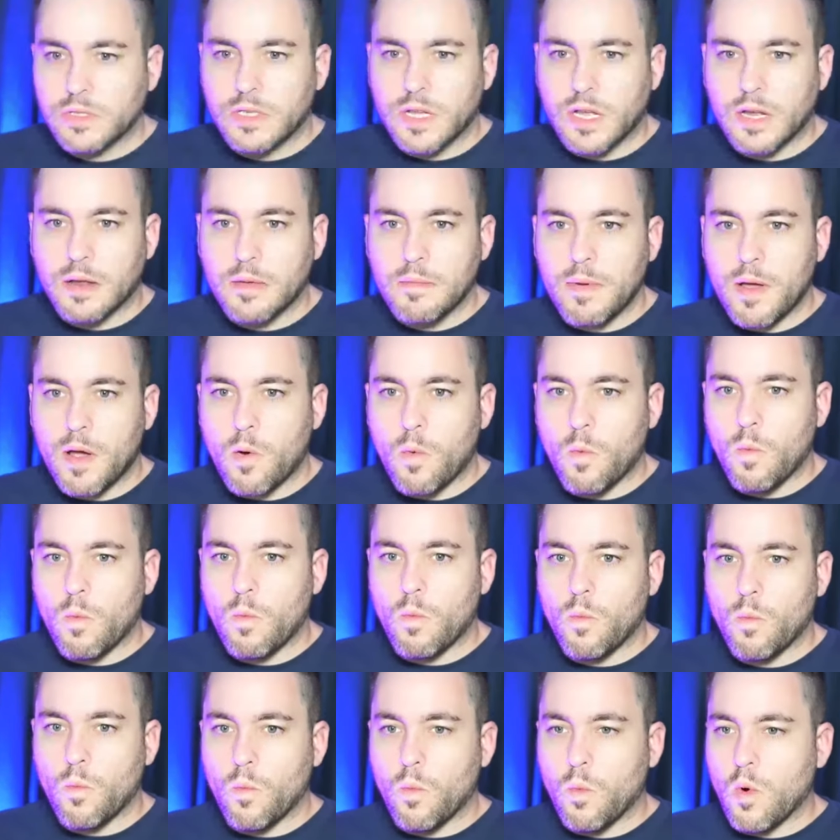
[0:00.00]
to talk about
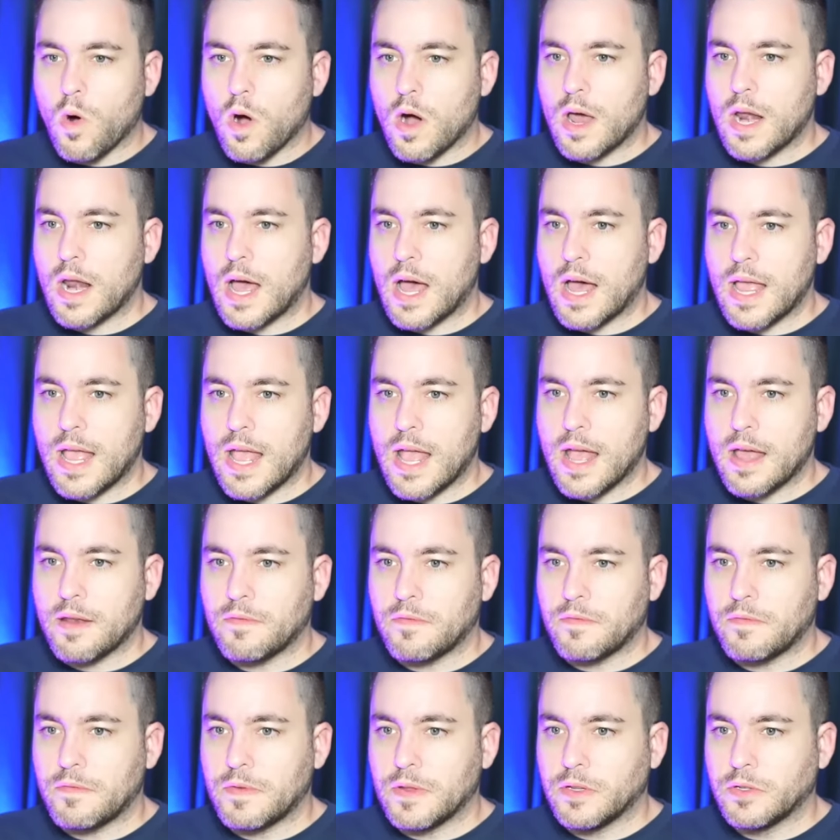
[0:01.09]
what I had
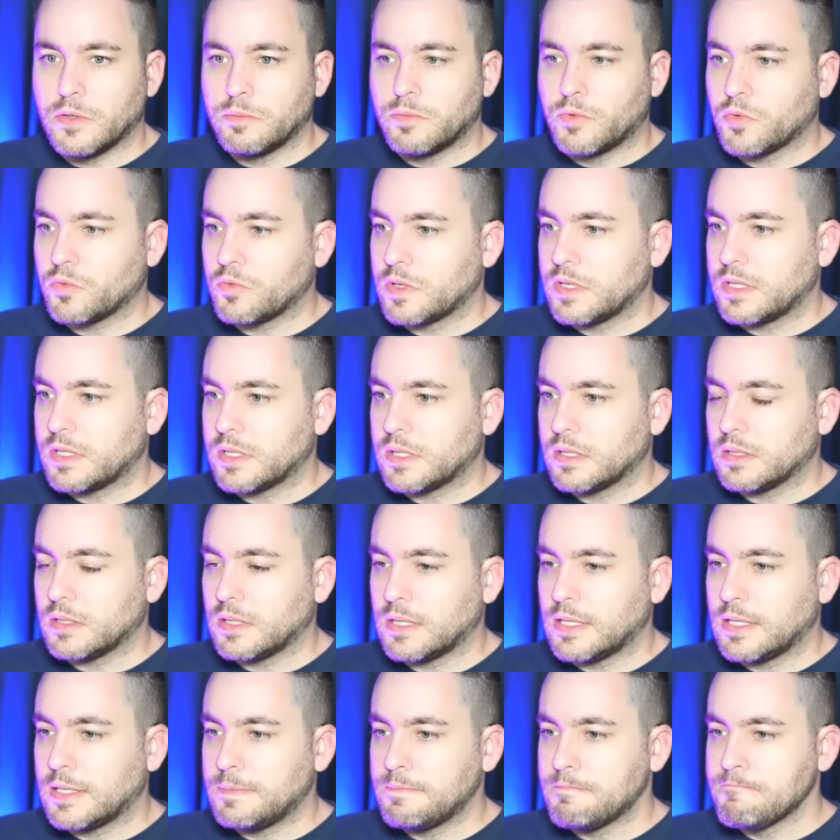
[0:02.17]
filmed
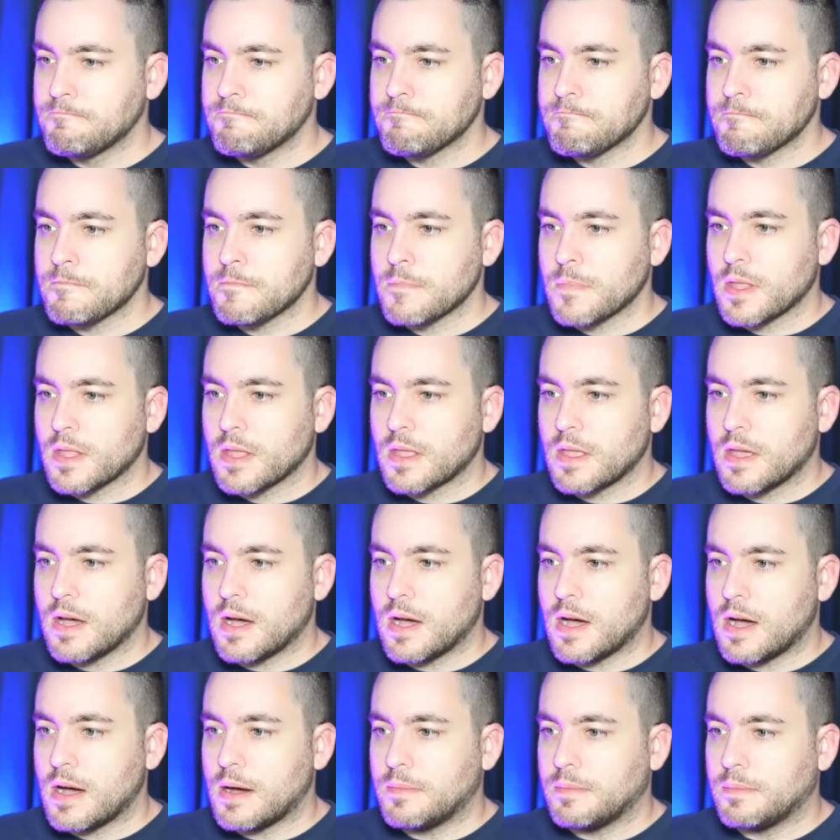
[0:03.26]
recently.
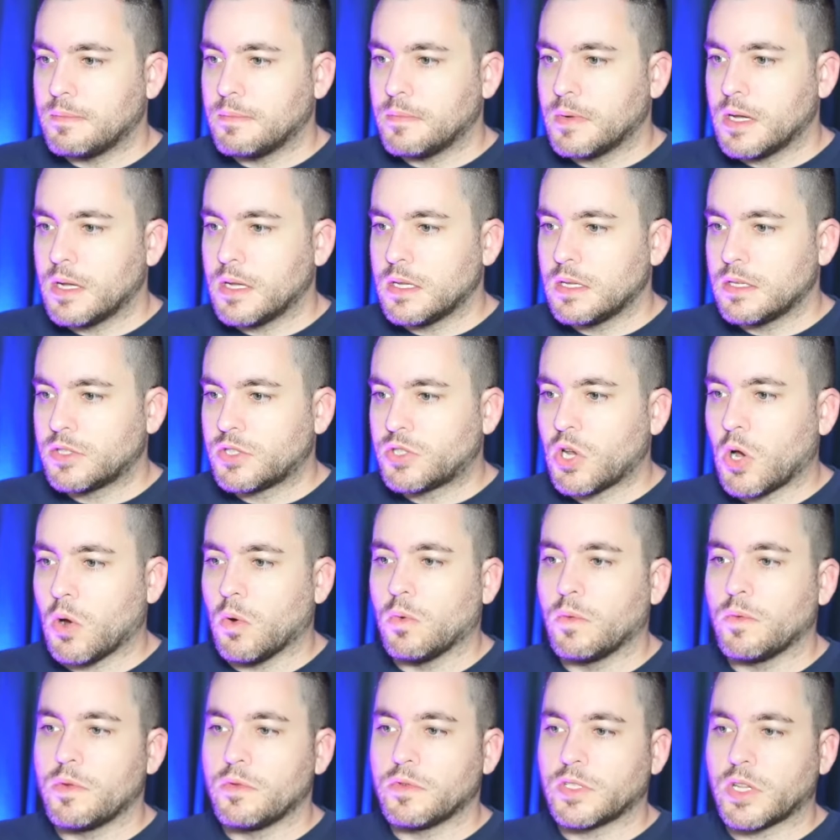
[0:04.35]
Um, so
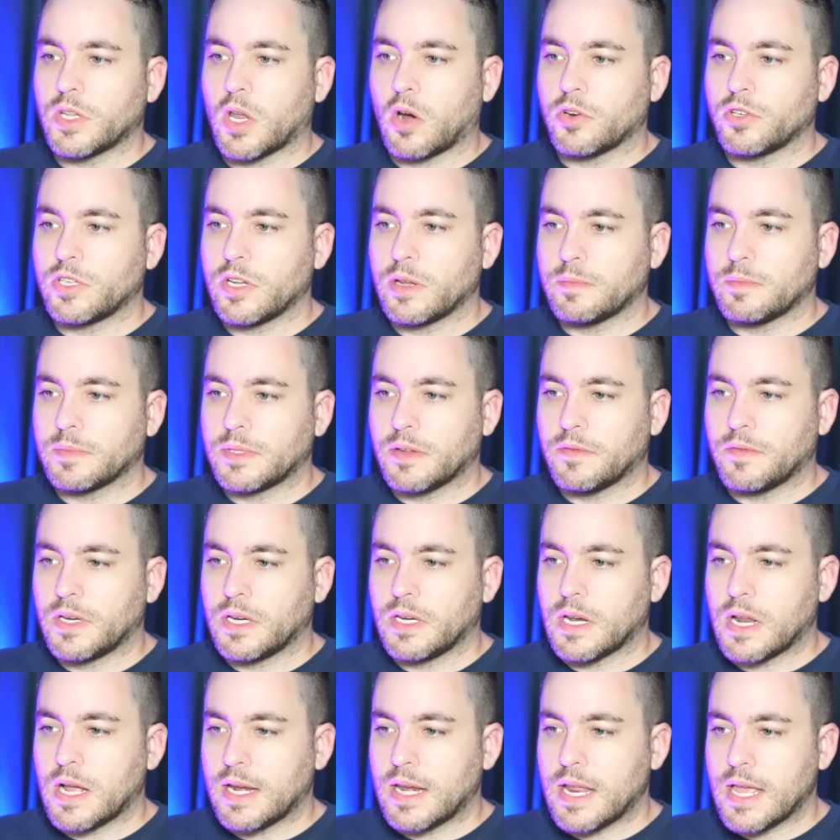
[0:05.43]
there was the RGM
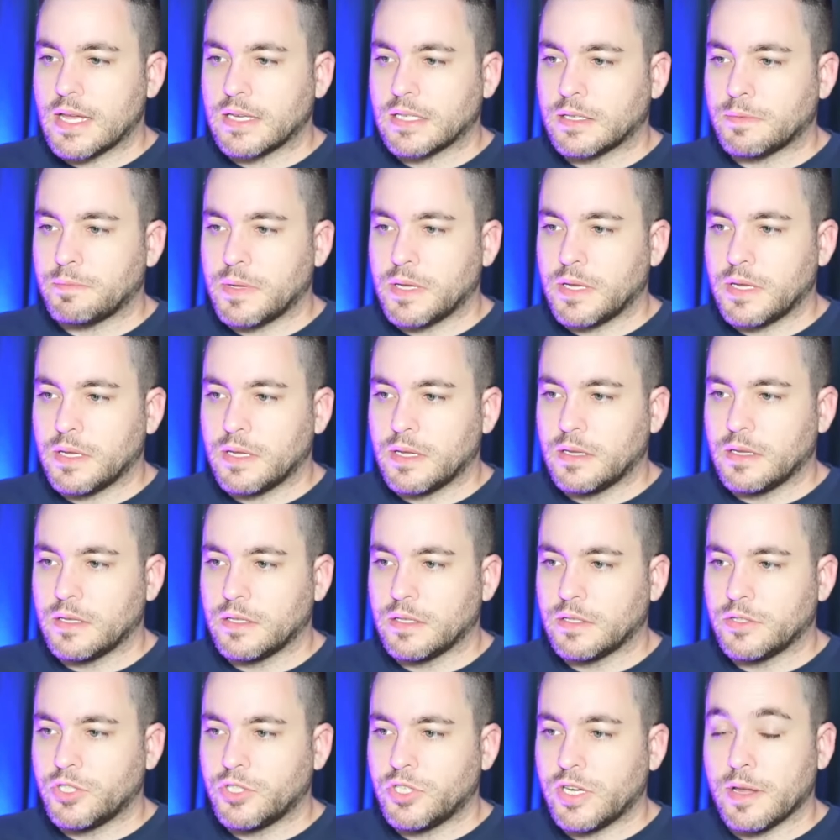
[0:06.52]
79 SP
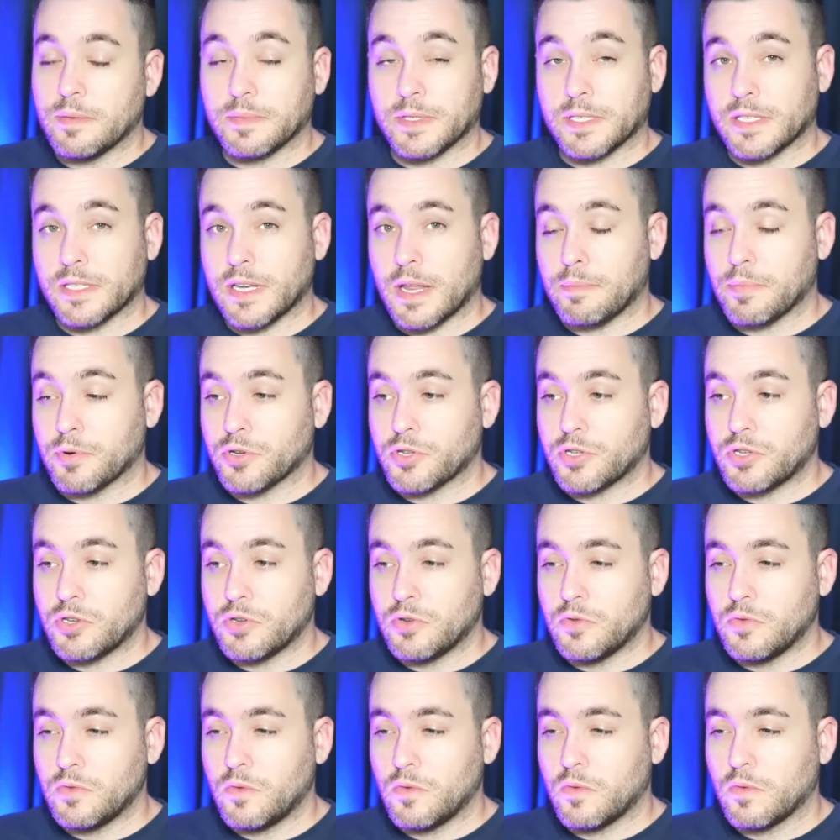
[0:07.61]
GM Sniper
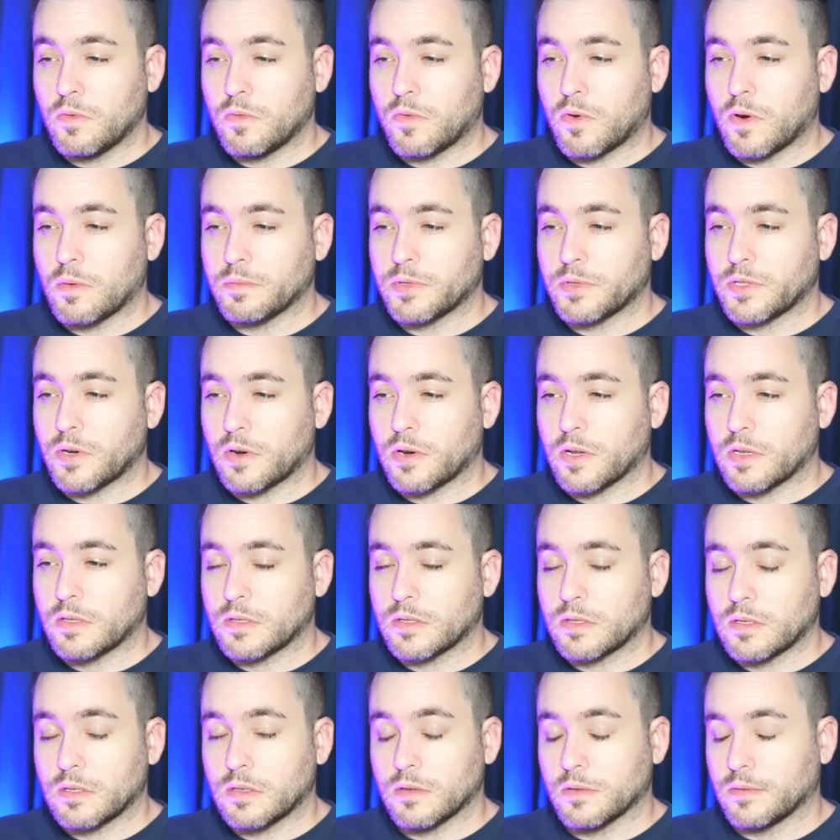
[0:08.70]
2 from
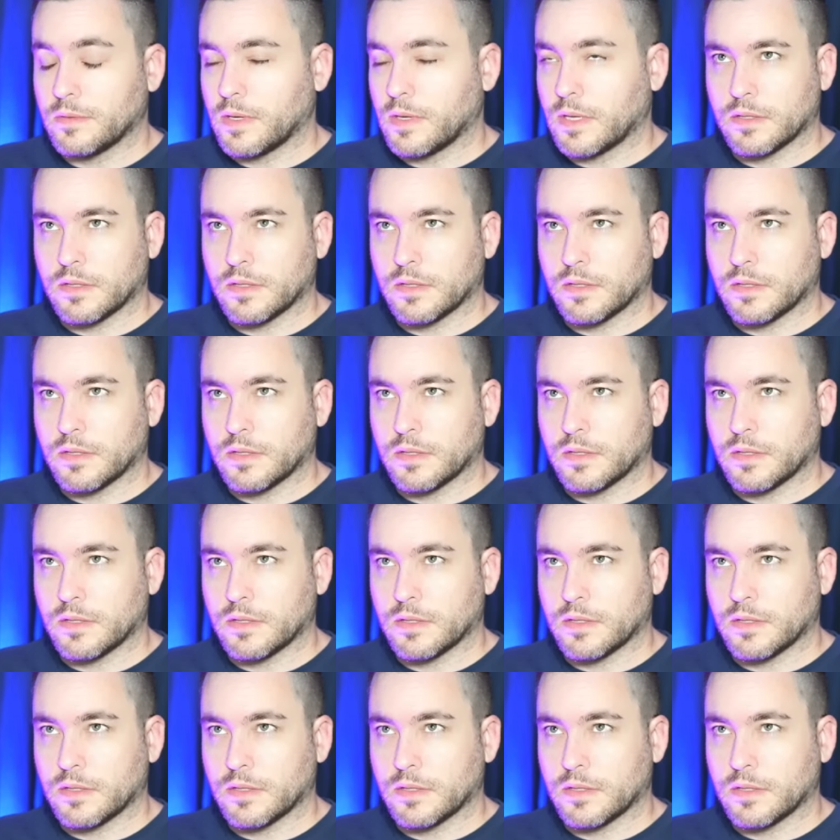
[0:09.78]
Stardust, or not